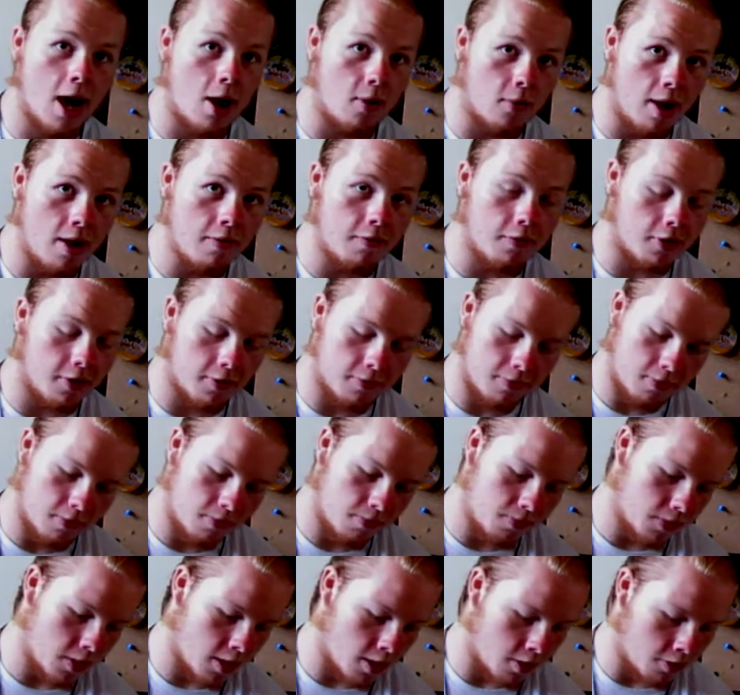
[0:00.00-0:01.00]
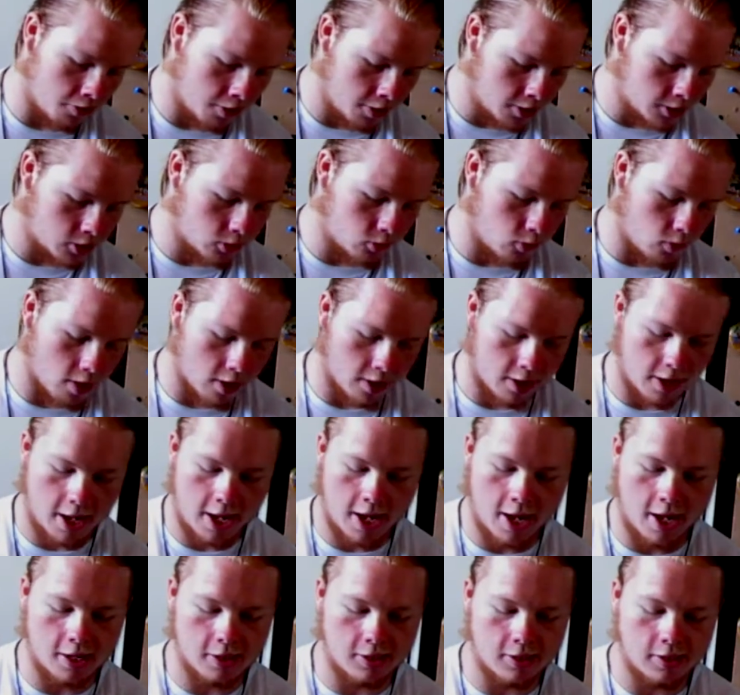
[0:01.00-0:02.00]
However, on this one,
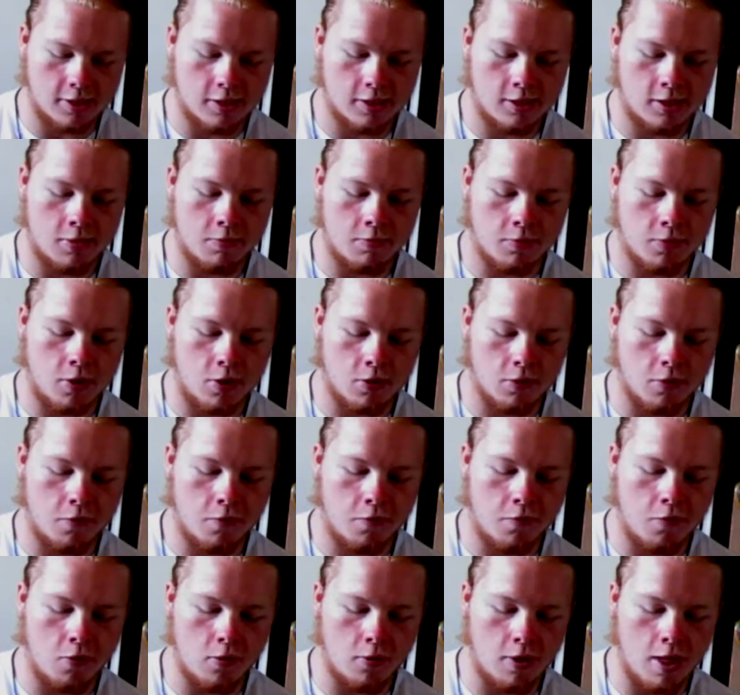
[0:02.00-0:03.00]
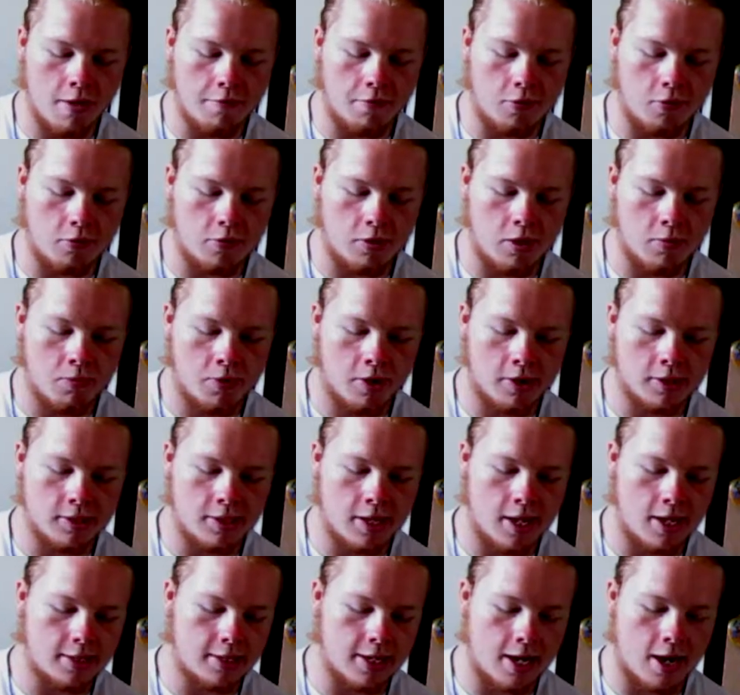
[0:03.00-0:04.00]
it has something called full level. You
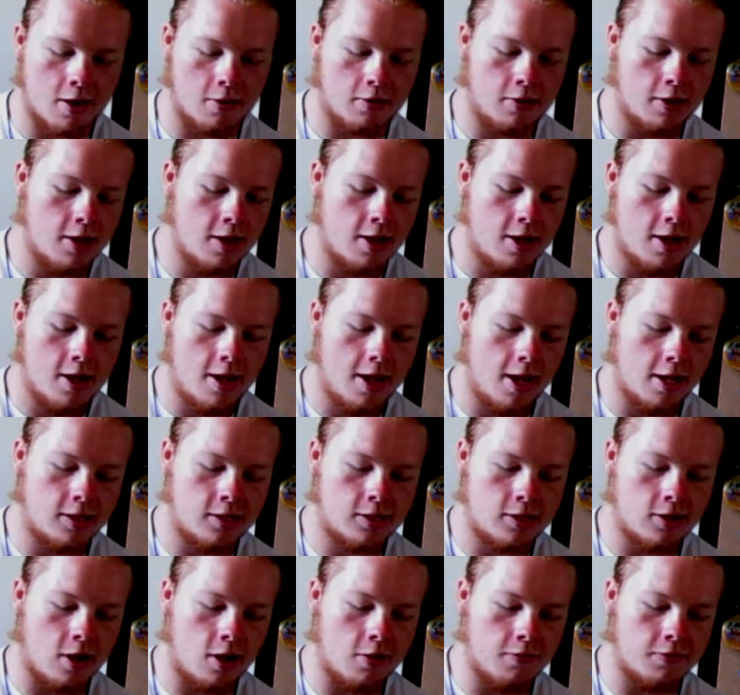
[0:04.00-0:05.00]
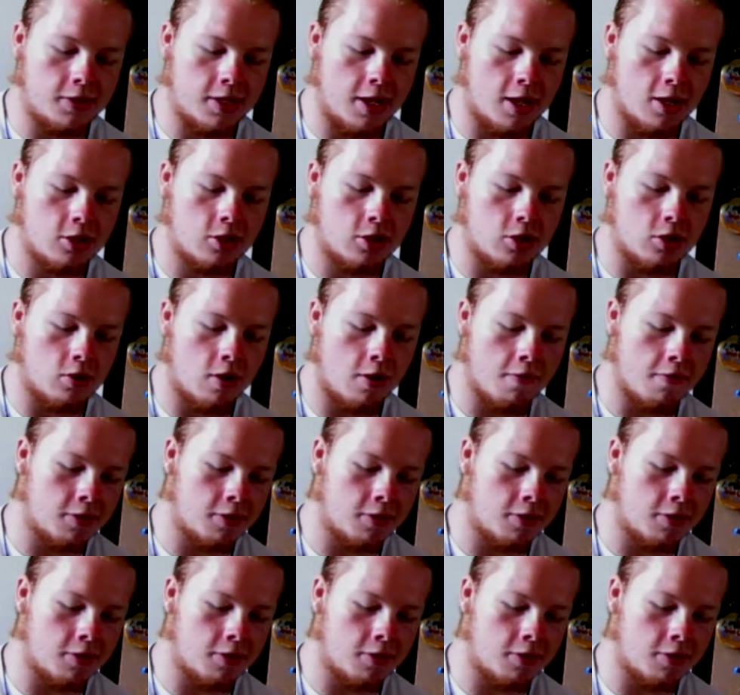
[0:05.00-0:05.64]
press that down, it solves the issue.